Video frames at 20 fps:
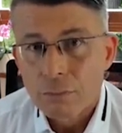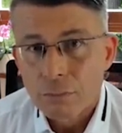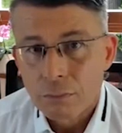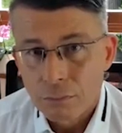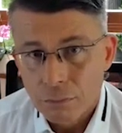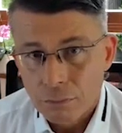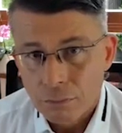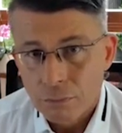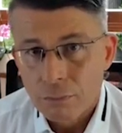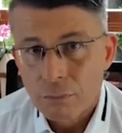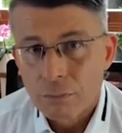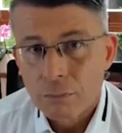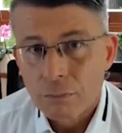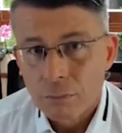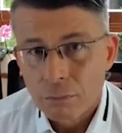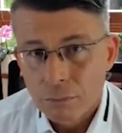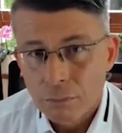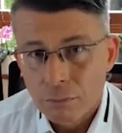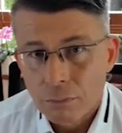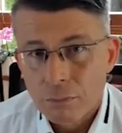
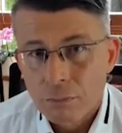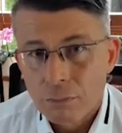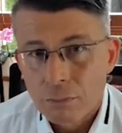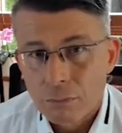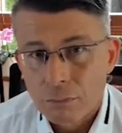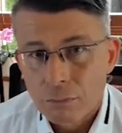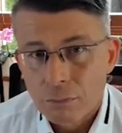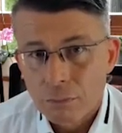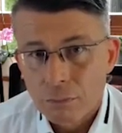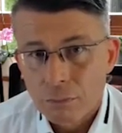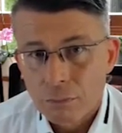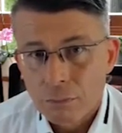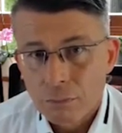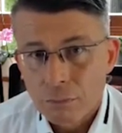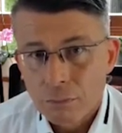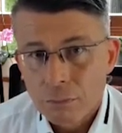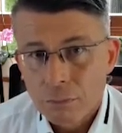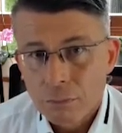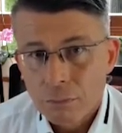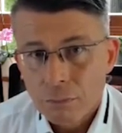
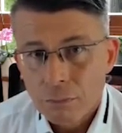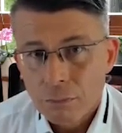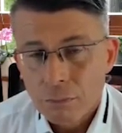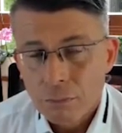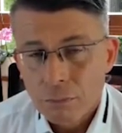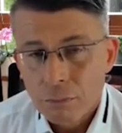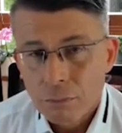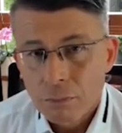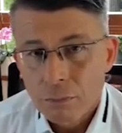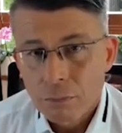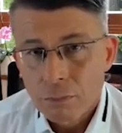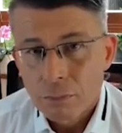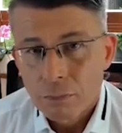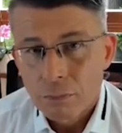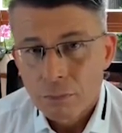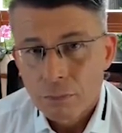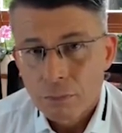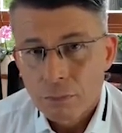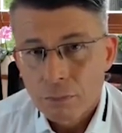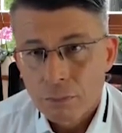
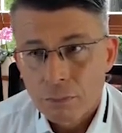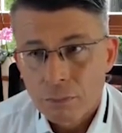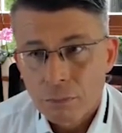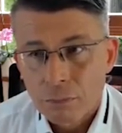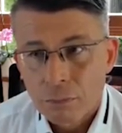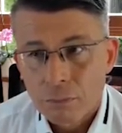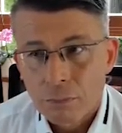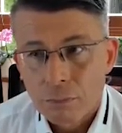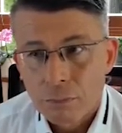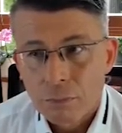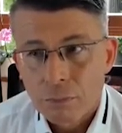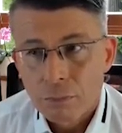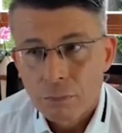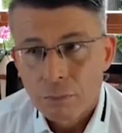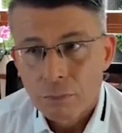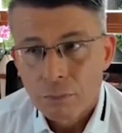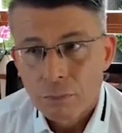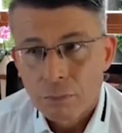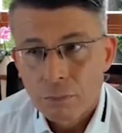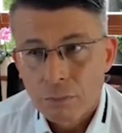
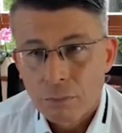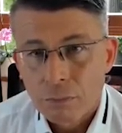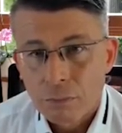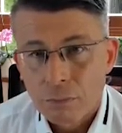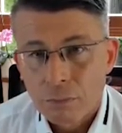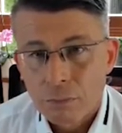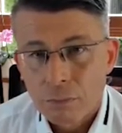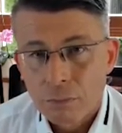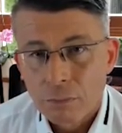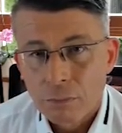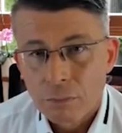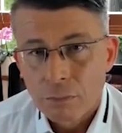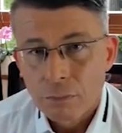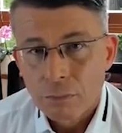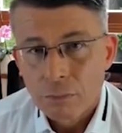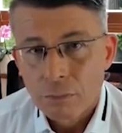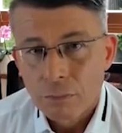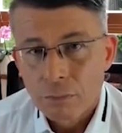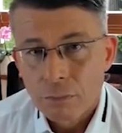(silent)